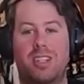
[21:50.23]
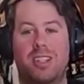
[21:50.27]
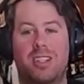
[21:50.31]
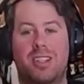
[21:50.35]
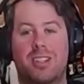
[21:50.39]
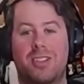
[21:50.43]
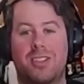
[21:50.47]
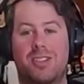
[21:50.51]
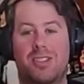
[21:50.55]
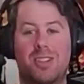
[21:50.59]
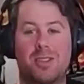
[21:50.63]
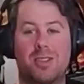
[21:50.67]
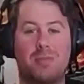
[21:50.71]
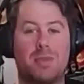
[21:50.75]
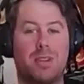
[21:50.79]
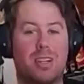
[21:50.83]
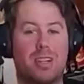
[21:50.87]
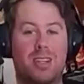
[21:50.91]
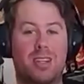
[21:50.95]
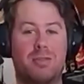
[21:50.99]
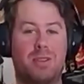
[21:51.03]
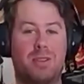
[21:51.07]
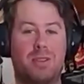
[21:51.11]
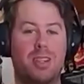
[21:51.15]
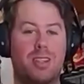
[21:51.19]
this thing
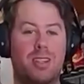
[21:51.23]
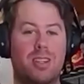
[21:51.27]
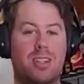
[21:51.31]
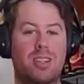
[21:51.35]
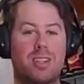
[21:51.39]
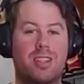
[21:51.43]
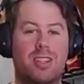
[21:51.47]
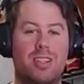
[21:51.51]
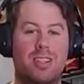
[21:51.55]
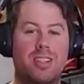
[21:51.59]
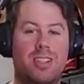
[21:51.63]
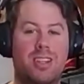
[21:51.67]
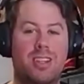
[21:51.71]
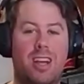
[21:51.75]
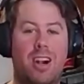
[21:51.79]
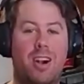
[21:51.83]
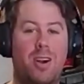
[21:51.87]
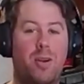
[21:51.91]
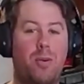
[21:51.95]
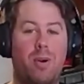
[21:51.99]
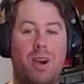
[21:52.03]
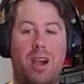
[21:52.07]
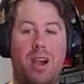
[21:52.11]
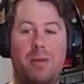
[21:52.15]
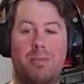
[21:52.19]
behind me. I don't
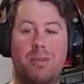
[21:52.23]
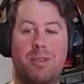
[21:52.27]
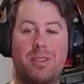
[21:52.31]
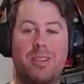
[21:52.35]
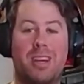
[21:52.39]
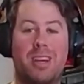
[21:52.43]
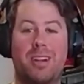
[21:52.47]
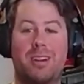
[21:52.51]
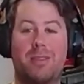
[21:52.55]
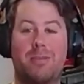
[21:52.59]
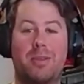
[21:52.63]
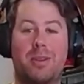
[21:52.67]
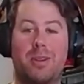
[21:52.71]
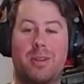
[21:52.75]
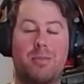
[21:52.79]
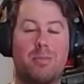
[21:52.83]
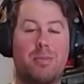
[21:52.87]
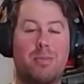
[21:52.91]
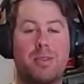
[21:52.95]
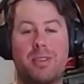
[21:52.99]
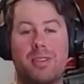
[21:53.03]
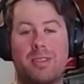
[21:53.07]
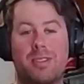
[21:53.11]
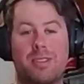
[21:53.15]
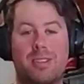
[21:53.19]
know why I put that up here,
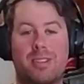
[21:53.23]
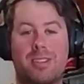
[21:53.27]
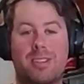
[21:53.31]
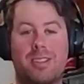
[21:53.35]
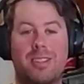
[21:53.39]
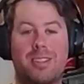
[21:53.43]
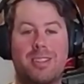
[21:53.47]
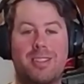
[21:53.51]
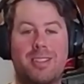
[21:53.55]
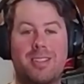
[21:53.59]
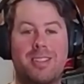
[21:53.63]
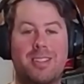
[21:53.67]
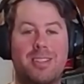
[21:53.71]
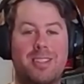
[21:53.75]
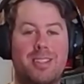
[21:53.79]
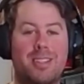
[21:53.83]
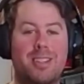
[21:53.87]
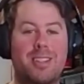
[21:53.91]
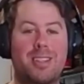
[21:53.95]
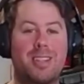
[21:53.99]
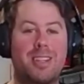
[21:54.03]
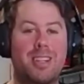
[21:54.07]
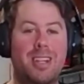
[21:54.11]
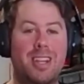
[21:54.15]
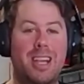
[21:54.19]
but
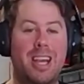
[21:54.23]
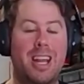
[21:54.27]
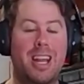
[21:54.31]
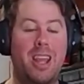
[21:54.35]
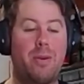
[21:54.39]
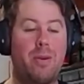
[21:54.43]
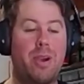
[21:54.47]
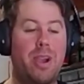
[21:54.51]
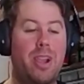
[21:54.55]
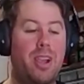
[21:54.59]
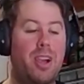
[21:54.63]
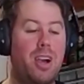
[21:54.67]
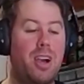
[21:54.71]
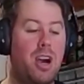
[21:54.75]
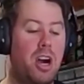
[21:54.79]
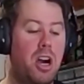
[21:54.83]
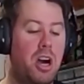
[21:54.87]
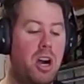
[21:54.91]
anyway,